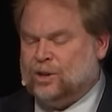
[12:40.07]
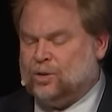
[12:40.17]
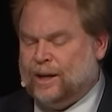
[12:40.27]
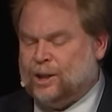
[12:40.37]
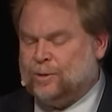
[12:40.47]

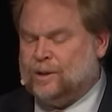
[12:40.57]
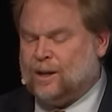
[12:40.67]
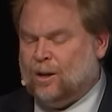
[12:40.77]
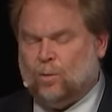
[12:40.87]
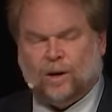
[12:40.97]
strange
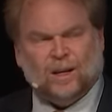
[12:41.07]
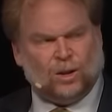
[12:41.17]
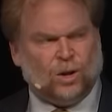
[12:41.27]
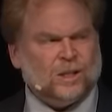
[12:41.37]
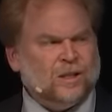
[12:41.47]
result where it
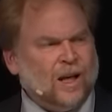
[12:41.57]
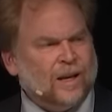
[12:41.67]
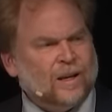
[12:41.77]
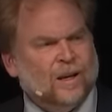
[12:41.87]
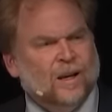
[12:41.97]
looks like,